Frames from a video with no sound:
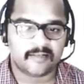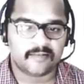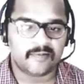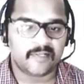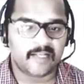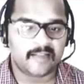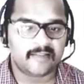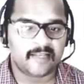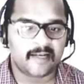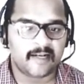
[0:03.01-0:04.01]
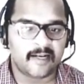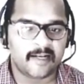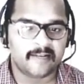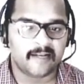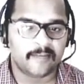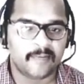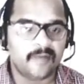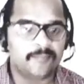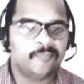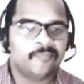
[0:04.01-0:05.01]
So we'll take second example,
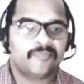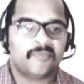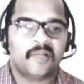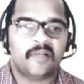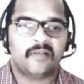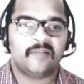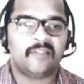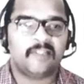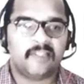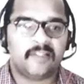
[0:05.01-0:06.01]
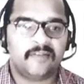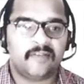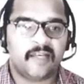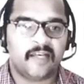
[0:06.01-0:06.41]
which is